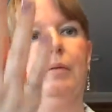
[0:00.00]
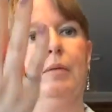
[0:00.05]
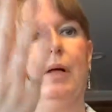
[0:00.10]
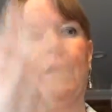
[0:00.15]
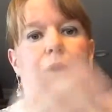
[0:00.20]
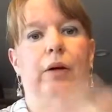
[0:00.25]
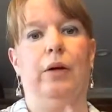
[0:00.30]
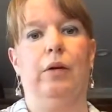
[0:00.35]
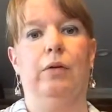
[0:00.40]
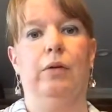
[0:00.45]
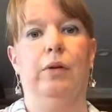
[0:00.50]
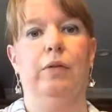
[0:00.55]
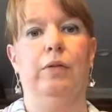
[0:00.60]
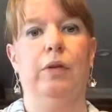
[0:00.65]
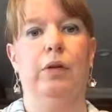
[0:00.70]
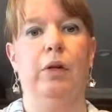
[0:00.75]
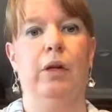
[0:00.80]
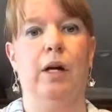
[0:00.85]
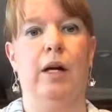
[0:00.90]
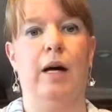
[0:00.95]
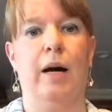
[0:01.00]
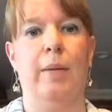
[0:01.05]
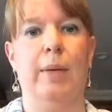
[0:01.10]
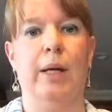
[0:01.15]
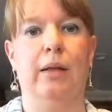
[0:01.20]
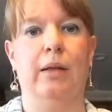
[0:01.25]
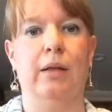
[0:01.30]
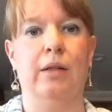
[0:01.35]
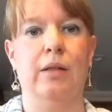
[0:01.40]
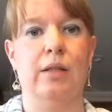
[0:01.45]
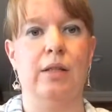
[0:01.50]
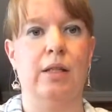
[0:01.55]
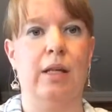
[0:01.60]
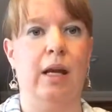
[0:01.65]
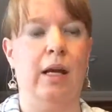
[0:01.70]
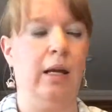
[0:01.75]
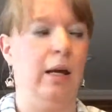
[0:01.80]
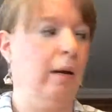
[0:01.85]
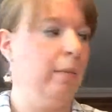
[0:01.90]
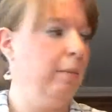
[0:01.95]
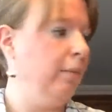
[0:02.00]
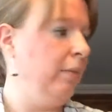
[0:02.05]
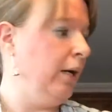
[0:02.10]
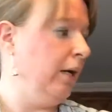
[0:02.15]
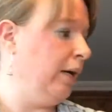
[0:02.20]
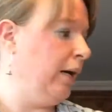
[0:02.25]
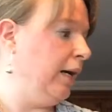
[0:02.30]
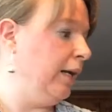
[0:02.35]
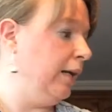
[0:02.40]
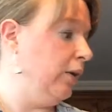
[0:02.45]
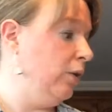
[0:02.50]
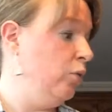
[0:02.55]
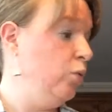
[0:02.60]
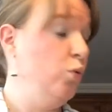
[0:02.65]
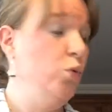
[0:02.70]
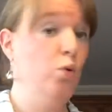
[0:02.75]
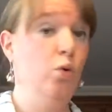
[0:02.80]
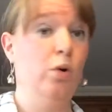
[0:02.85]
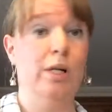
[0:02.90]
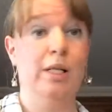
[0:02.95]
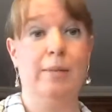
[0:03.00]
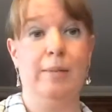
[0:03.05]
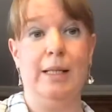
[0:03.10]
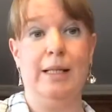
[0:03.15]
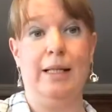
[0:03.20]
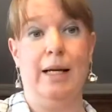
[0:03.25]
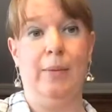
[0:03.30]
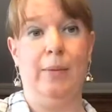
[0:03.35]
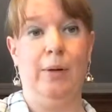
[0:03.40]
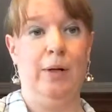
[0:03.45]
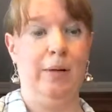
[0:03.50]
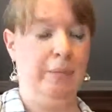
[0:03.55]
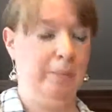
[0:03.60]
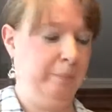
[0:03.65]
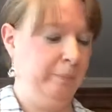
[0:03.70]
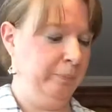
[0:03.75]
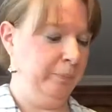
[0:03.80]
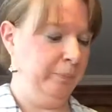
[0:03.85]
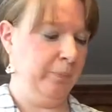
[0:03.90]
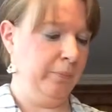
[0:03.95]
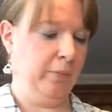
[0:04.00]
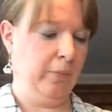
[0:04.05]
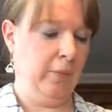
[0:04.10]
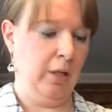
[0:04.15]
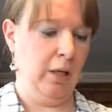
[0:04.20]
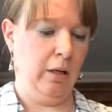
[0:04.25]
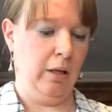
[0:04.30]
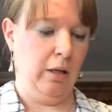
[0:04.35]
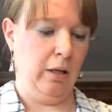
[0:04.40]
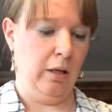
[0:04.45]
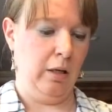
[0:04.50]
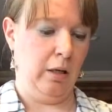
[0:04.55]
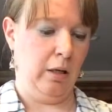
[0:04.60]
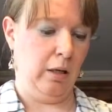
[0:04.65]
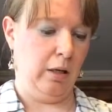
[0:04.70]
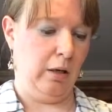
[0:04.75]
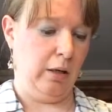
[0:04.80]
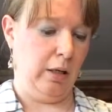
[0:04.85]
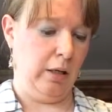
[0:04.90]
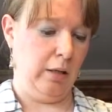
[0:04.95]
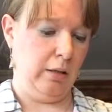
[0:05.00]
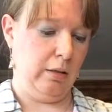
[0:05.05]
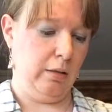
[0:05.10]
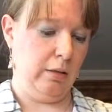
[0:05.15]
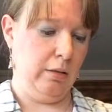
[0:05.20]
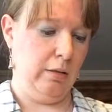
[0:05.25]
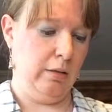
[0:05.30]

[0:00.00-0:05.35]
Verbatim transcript: I don't know. If you can comment and just say, "Yep, yeah, I got it." Ooh, that's my timer. All right.